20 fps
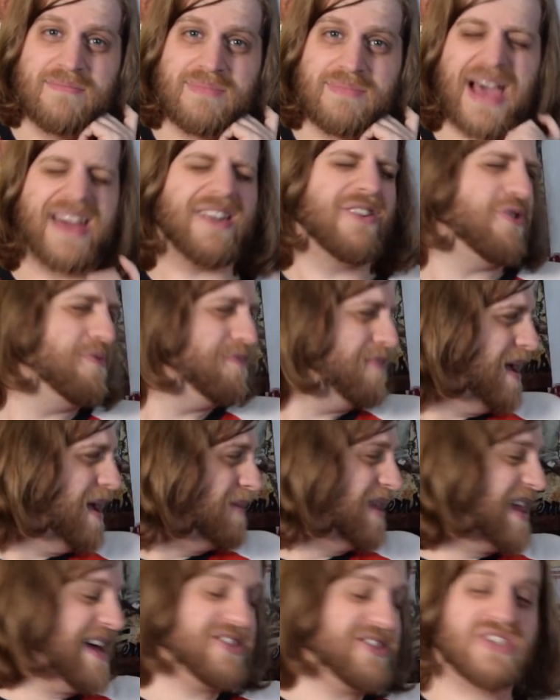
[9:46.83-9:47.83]
I don't know, maybe
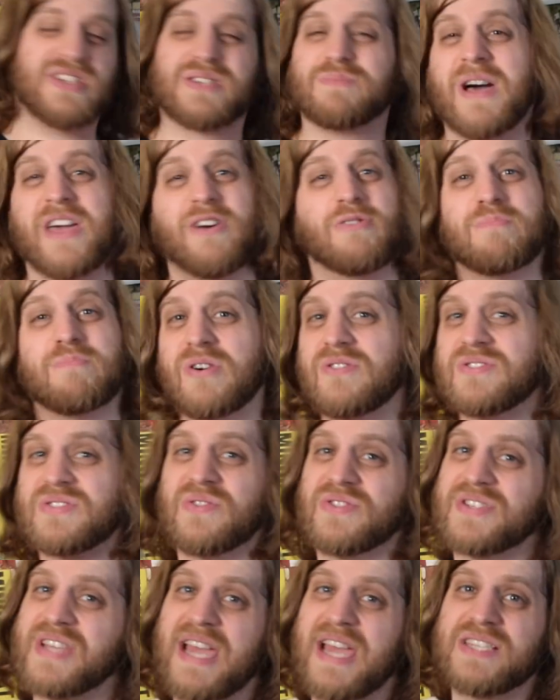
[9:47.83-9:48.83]
that's just my own
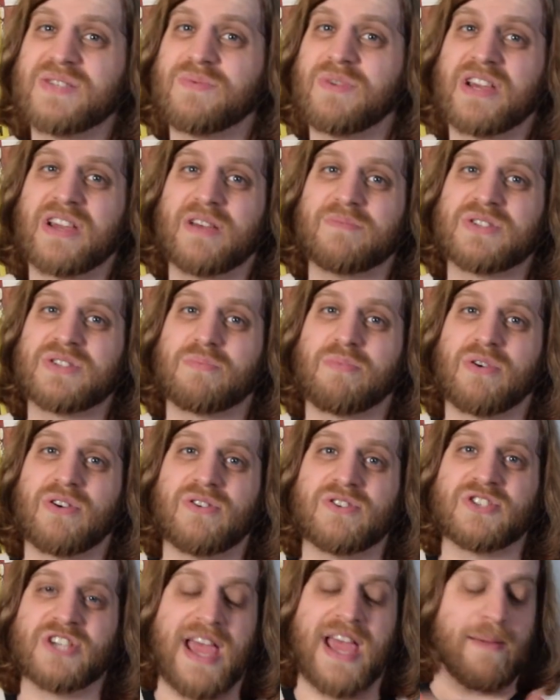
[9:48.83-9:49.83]
personal taste when it comes to
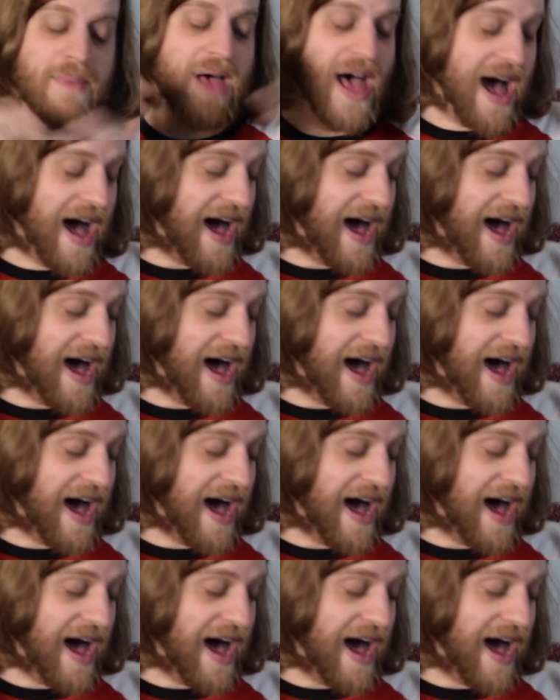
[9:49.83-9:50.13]
Pearl Jam.